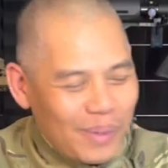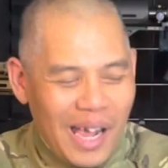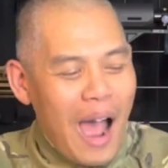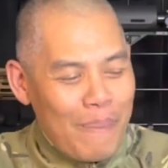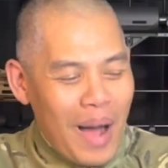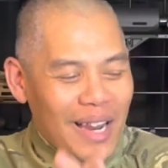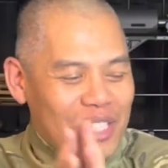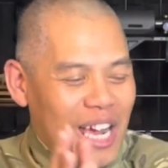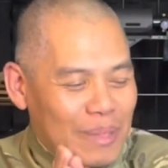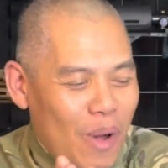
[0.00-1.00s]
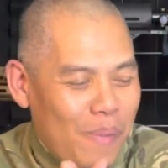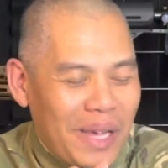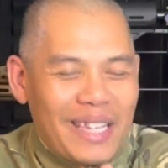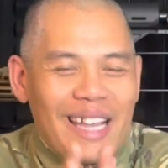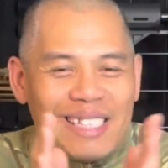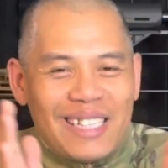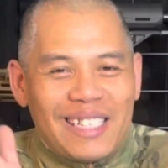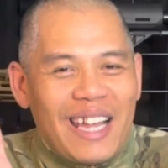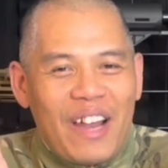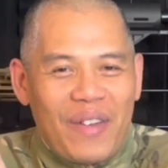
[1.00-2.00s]
I apologize, Mopi. That's
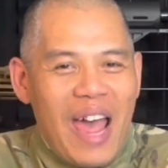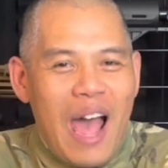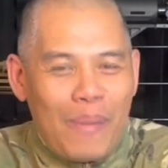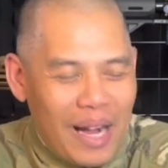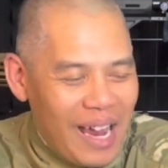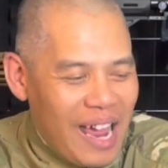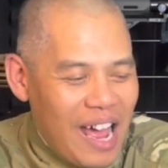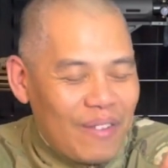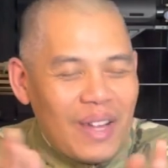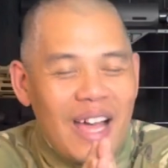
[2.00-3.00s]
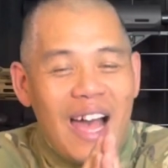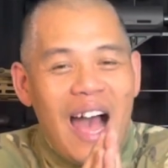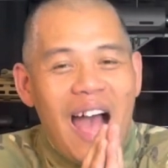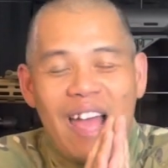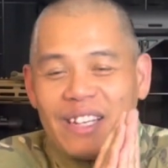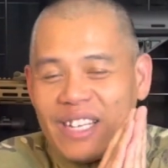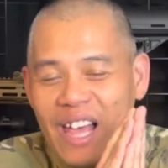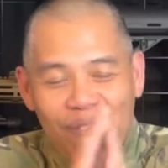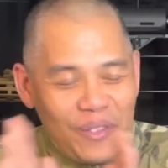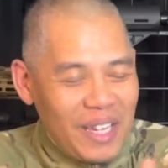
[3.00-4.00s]
just kind of a habit I have. I
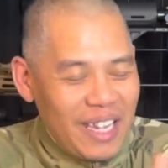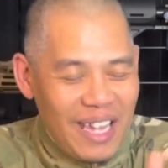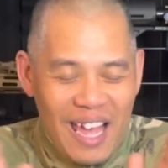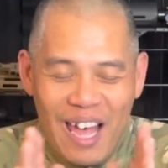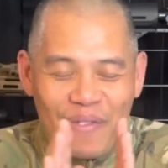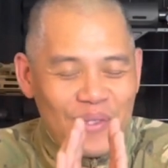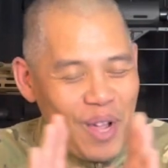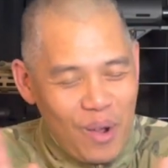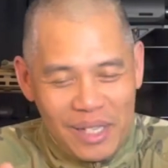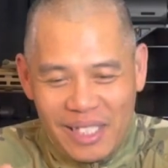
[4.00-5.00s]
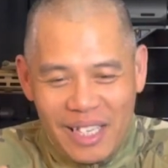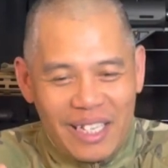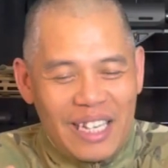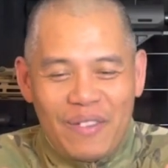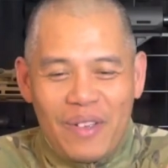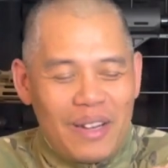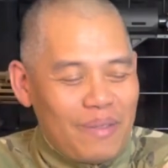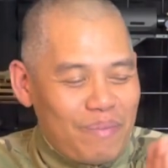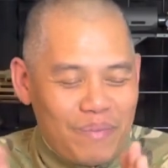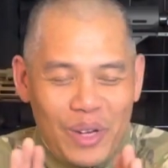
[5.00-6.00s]
definitely have noticed it,
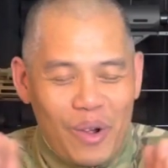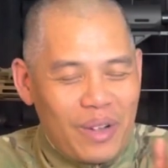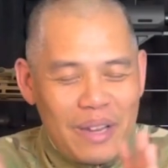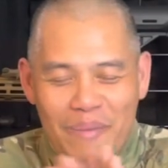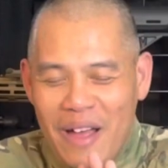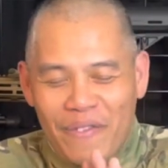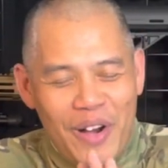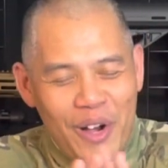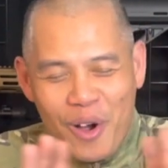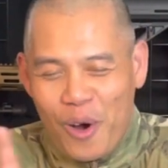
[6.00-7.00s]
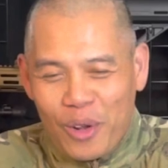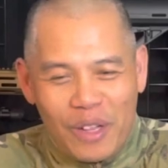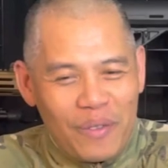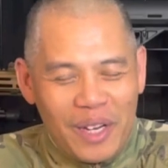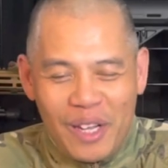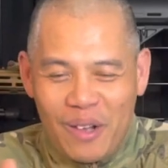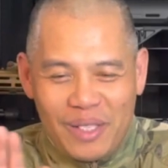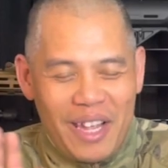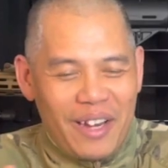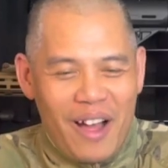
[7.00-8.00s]
even, you know, in my very early videos
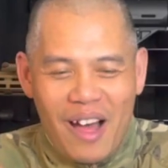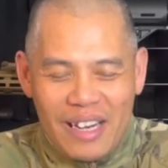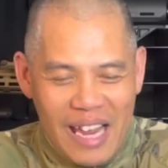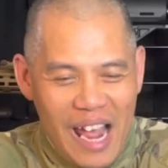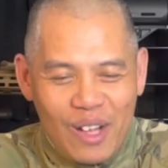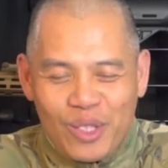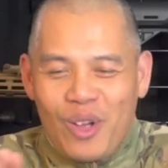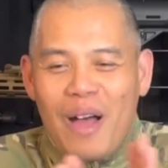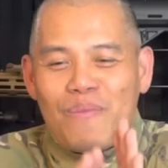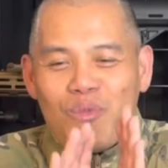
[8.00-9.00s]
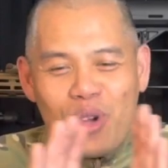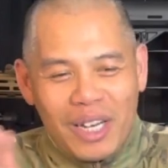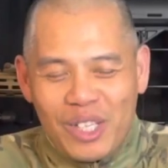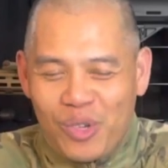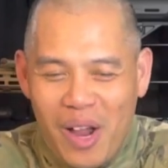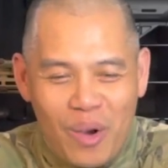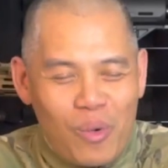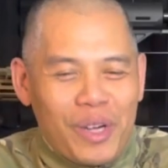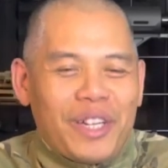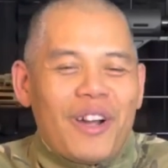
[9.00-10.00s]
and on now. So I'm really
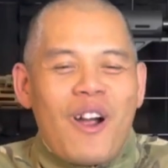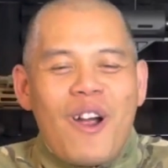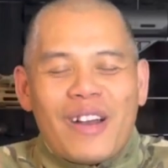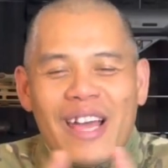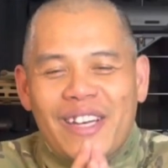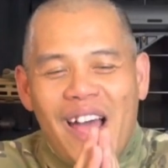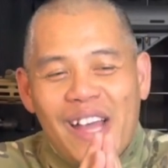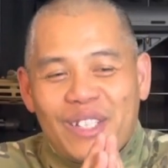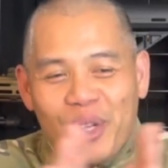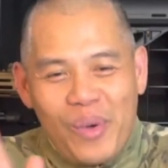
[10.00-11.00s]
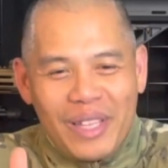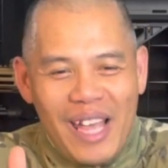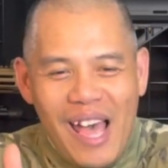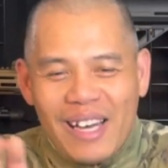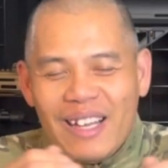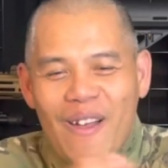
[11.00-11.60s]
working hard at not doing that.